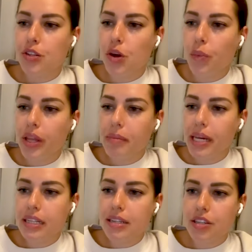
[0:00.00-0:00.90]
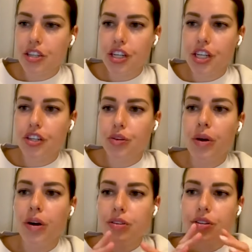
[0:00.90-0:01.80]
So when you make a decision,
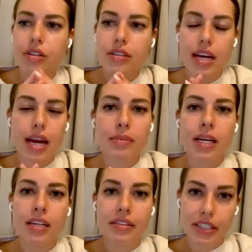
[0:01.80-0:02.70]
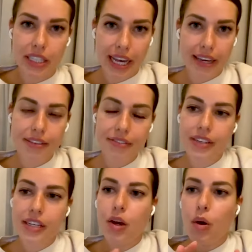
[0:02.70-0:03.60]
you alter the timeline of your
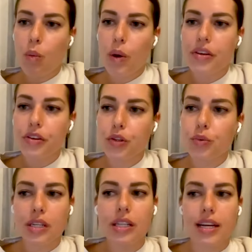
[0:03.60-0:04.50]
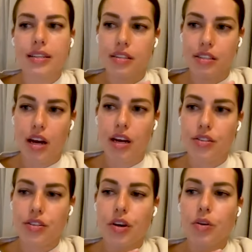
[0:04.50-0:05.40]
life, whether you realize it or
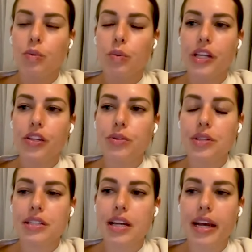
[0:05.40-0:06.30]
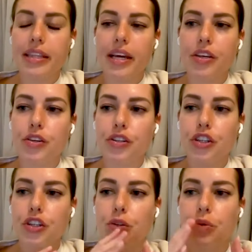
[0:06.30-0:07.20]
not. So when you decide that
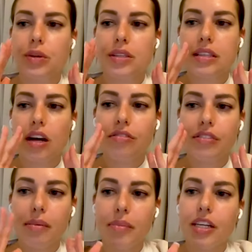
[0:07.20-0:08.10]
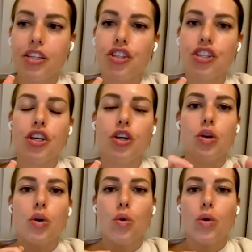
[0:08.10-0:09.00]
your new self image
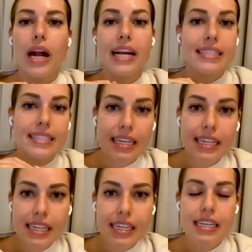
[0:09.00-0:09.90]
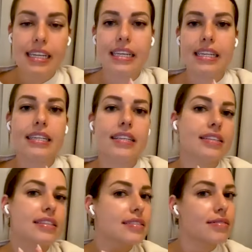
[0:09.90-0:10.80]
or identity
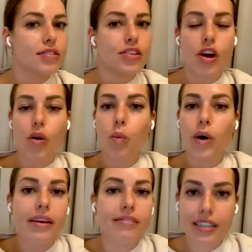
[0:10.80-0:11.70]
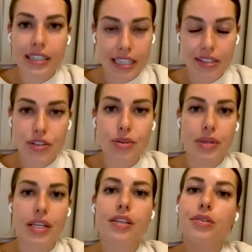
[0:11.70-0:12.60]
is, you know, whatever it
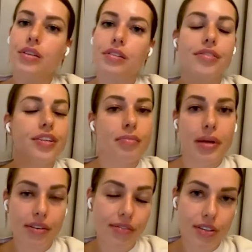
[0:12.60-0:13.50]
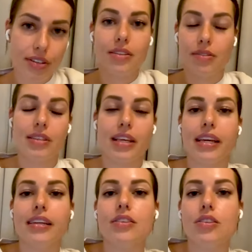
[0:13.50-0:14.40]
needs to be in order for you to manifest those
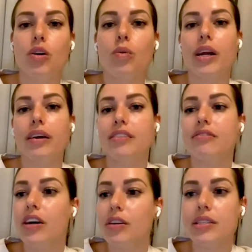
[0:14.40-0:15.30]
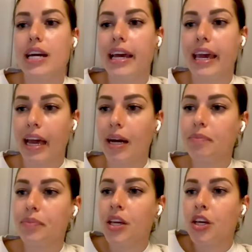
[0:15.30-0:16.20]
things. So whatever falls, I
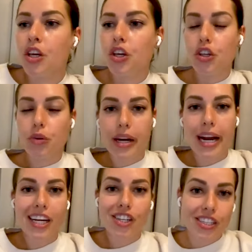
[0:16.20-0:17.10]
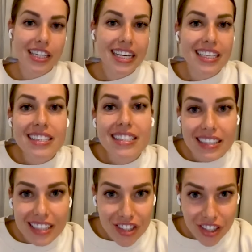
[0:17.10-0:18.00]
am you are actually
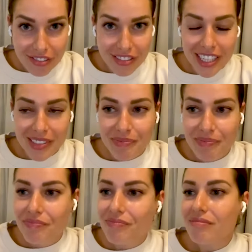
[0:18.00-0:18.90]
instantly shifted.